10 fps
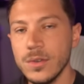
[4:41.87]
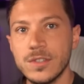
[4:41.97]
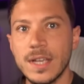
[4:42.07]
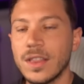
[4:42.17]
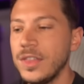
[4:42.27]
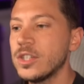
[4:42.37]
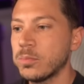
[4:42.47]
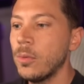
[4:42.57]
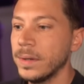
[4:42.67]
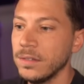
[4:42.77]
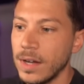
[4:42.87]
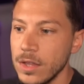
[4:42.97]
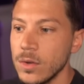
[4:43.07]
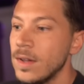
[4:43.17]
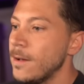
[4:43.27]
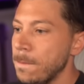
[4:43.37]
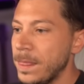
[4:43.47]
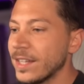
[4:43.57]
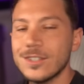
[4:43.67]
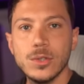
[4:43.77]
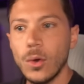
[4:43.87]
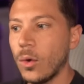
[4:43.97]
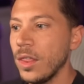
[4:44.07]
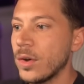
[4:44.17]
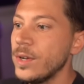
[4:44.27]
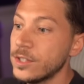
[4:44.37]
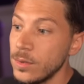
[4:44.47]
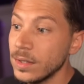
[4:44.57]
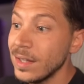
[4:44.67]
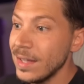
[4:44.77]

set this property value. That's all there is to it.